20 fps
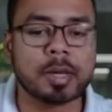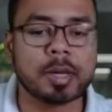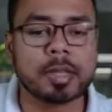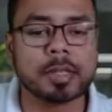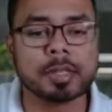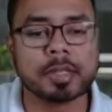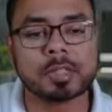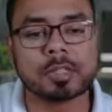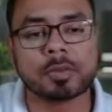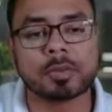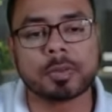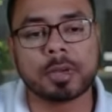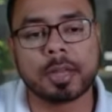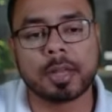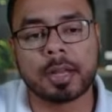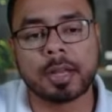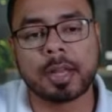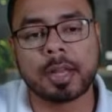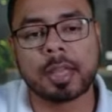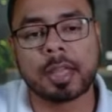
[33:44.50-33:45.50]
digits
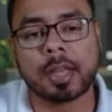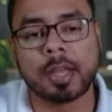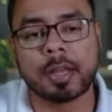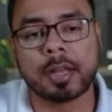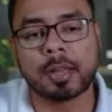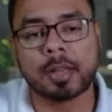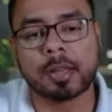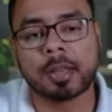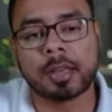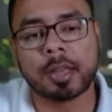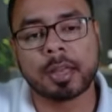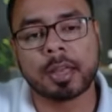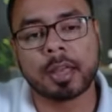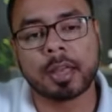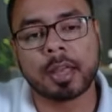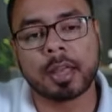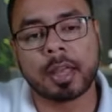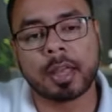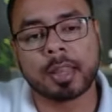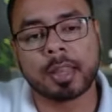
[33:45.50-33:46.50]
1 and 8,
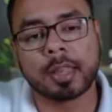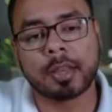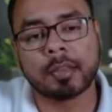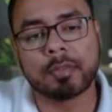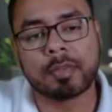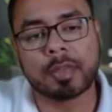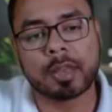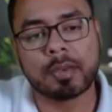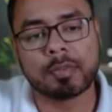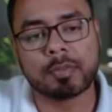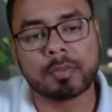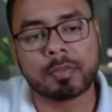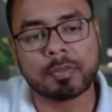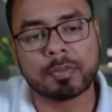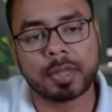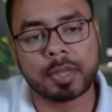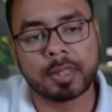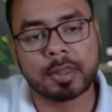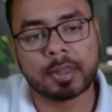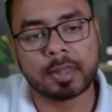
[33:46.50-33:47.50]
and then we have to
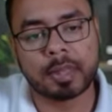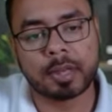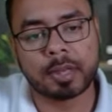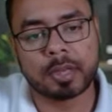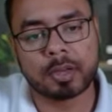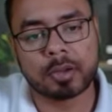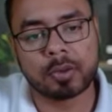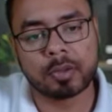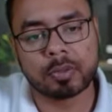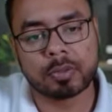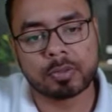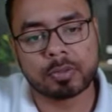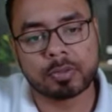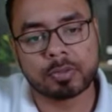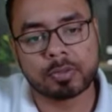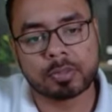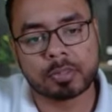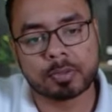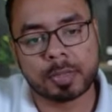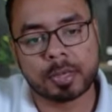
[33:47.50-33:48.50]
find that out
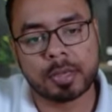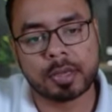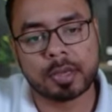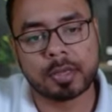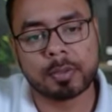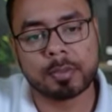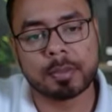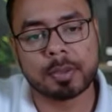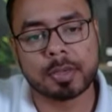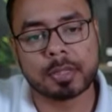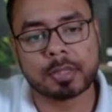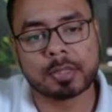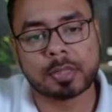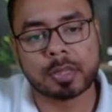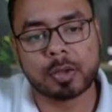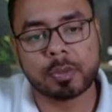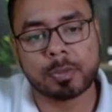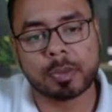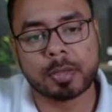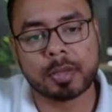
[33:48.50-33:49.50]
of those many numbers,
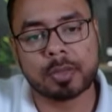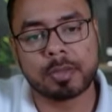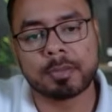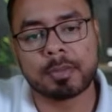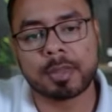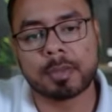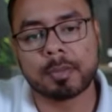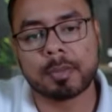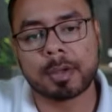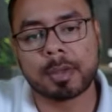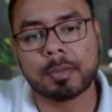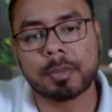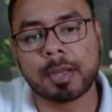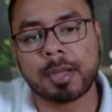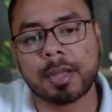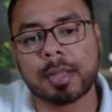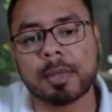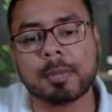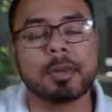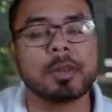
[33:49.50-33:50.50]
how many of them are
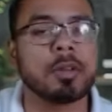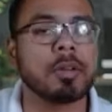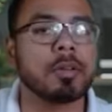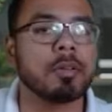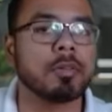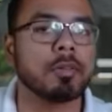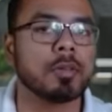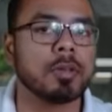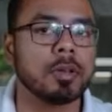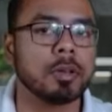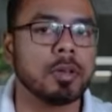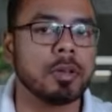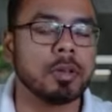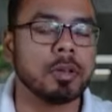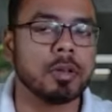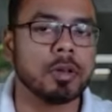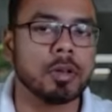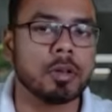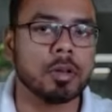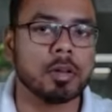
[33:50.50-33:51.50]
multiple
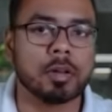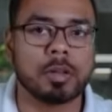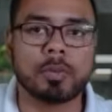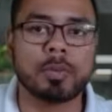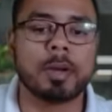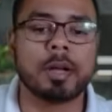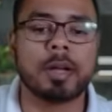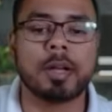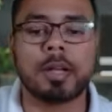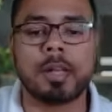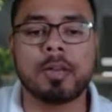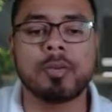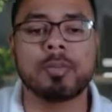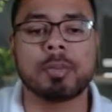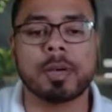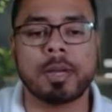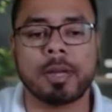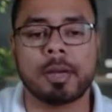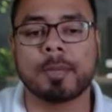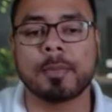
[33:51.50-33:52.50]
of
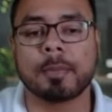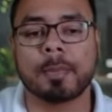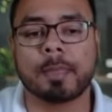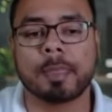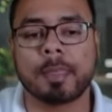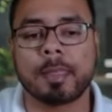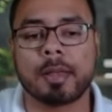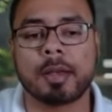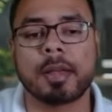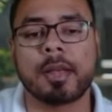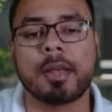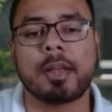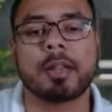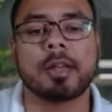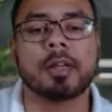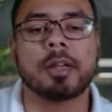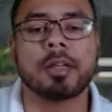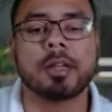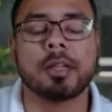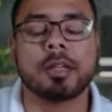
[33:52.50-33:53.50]
21, right?
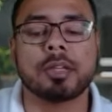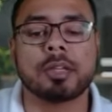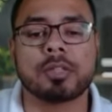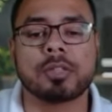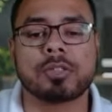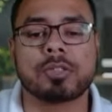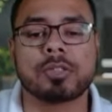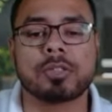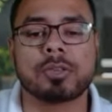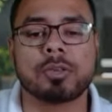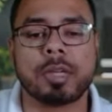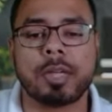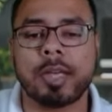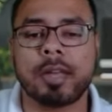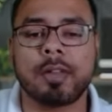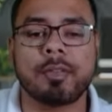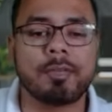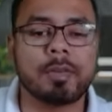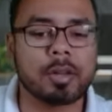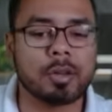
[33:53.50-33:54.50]
So
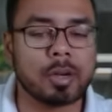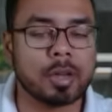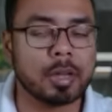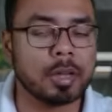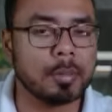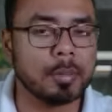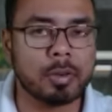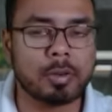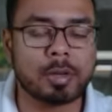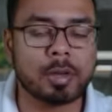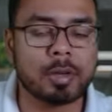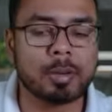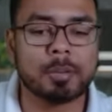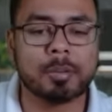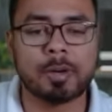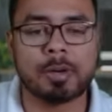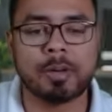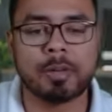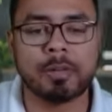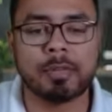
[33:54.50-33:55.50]
here if we talk about
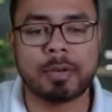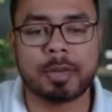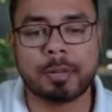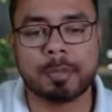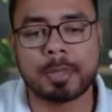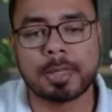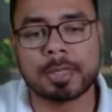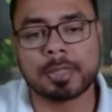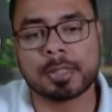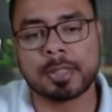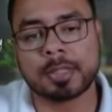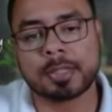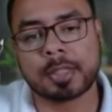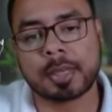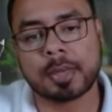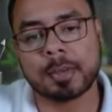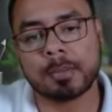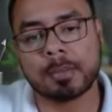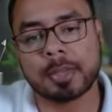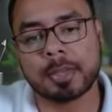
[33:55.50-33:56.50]
number of elements in
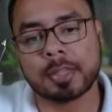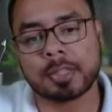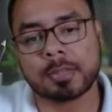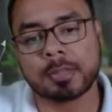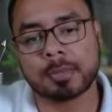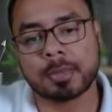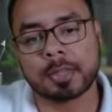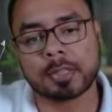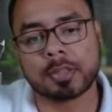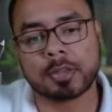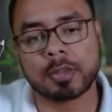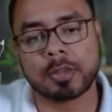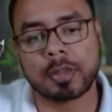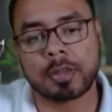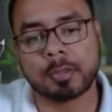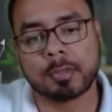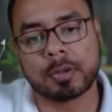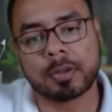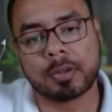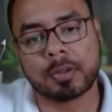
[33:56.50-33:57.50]
sample space or
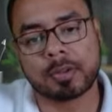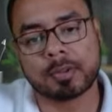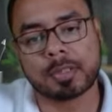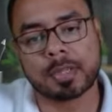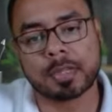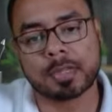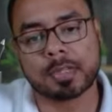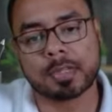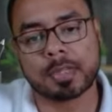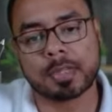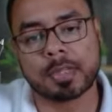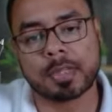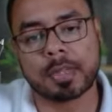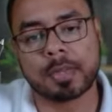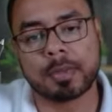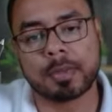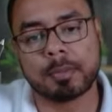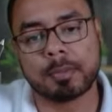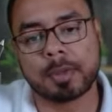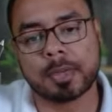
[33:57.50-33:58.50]
number of
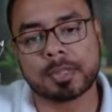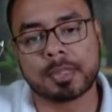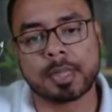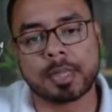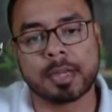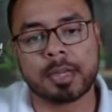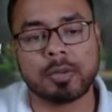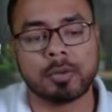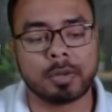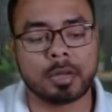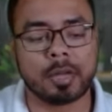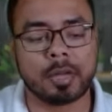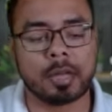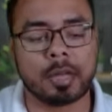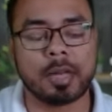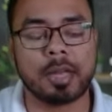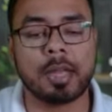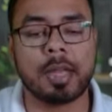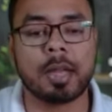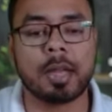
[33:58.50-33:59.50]
6-digit numbers that you
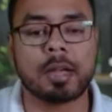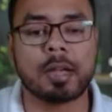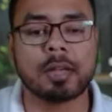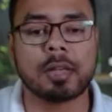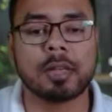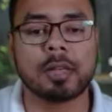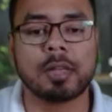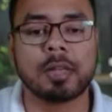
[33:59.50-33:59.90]
can create